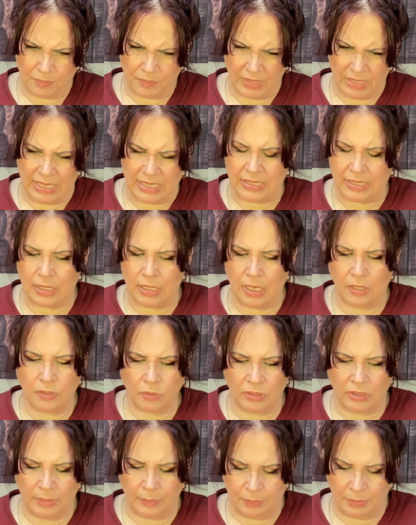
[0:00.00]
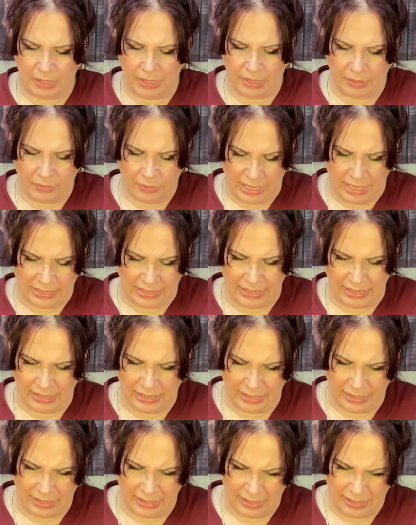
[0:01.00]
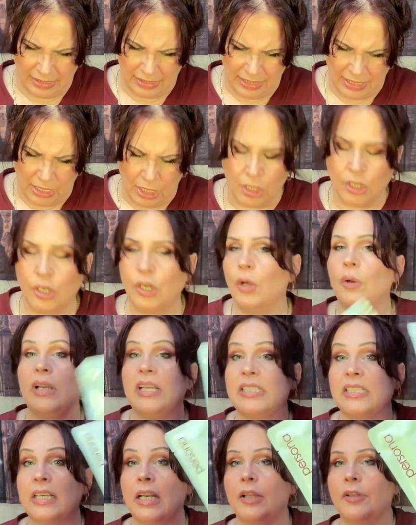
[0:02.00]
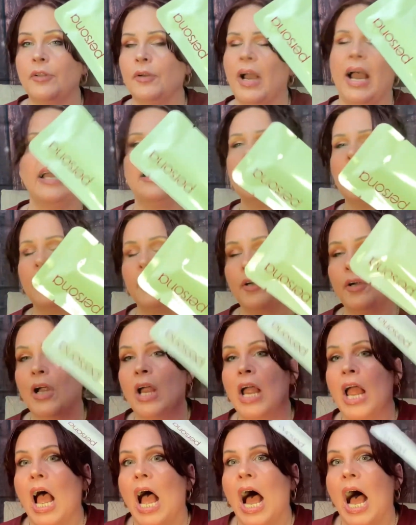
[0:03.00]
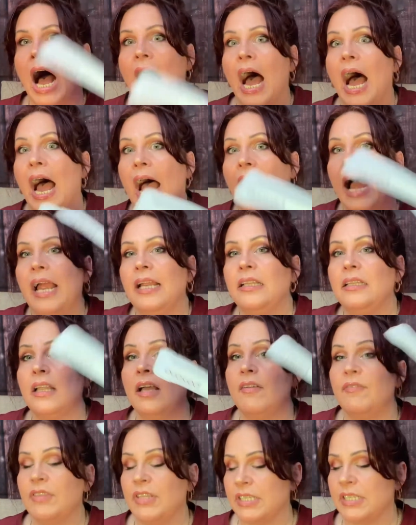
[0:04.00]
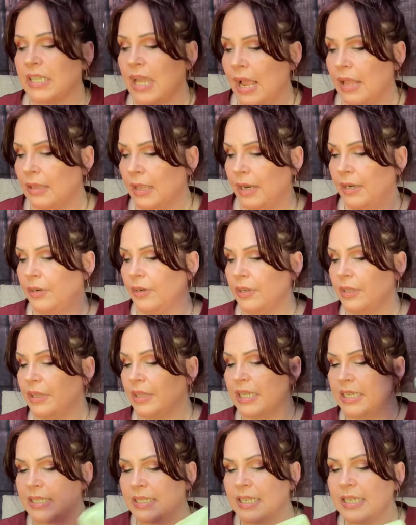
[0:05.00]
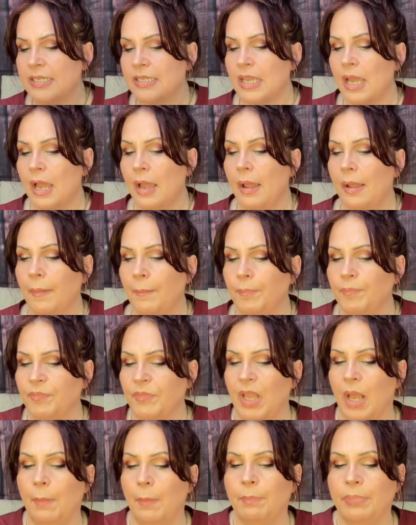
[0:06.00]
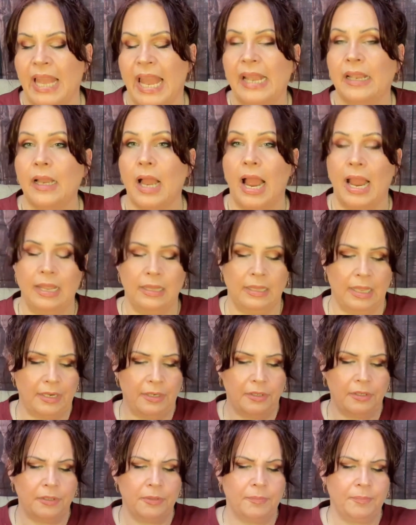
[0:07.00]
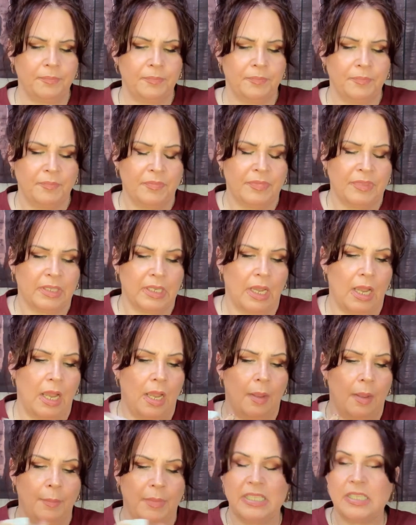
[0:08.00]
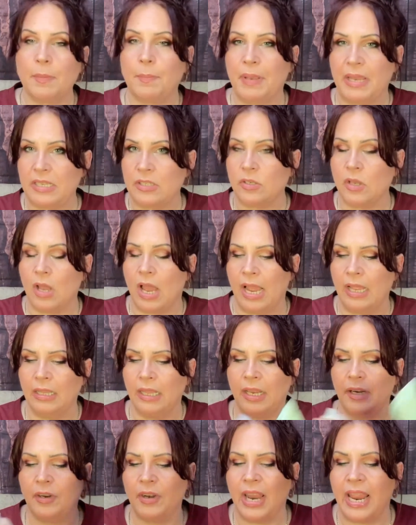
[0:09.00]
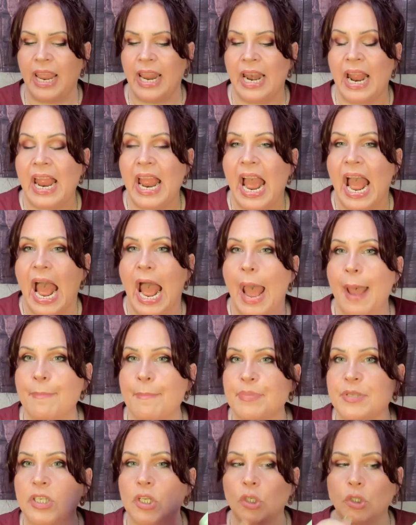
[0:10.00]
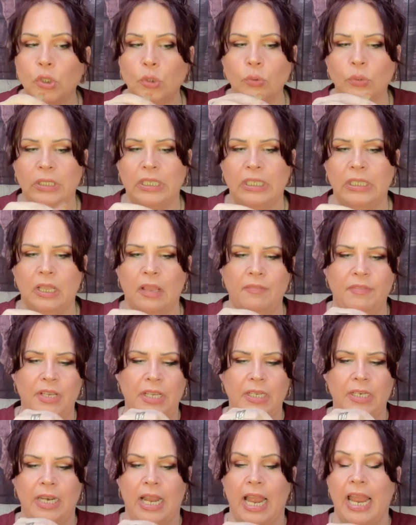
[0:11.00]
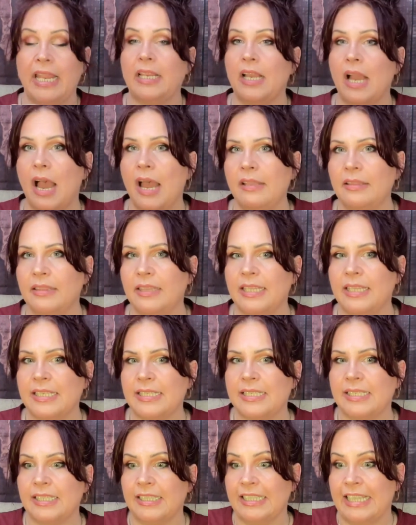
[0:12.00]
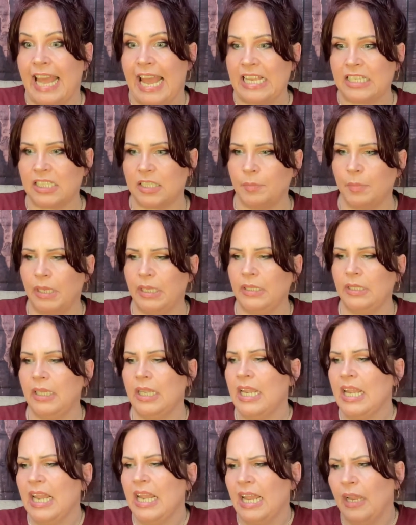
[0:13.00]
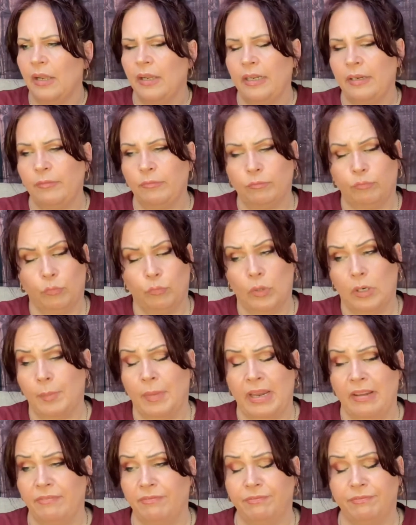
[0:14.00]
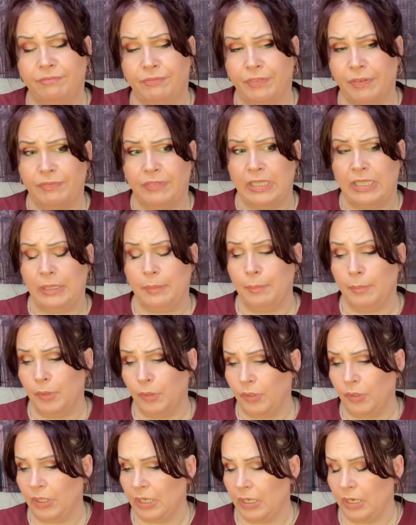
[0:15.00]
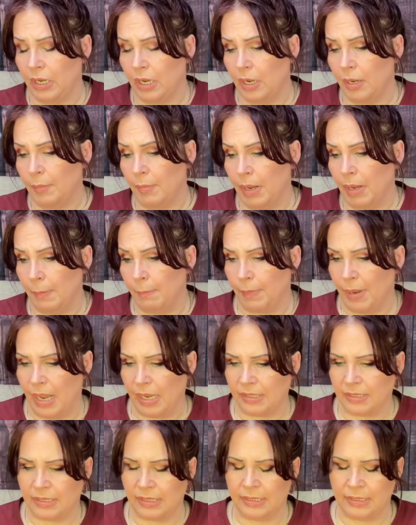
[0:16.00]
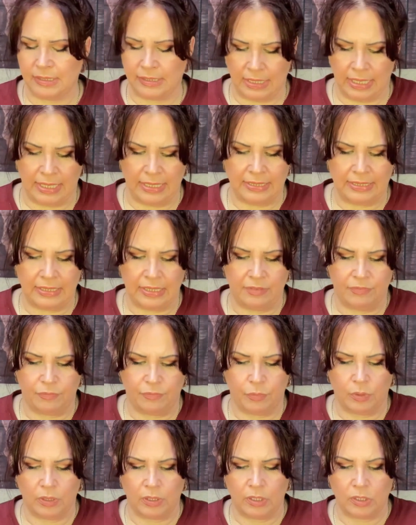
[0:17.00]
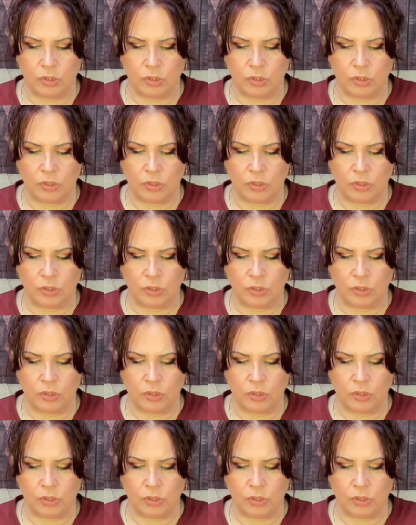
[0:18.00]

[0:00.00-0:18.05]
It's another lip liner. It's another eyeliner. I love this eyeliner. This is a black eyeliner. It's a pencil eyeliner and I absolutely love it. I got this last month in one of my 15 million unboxings that I did for the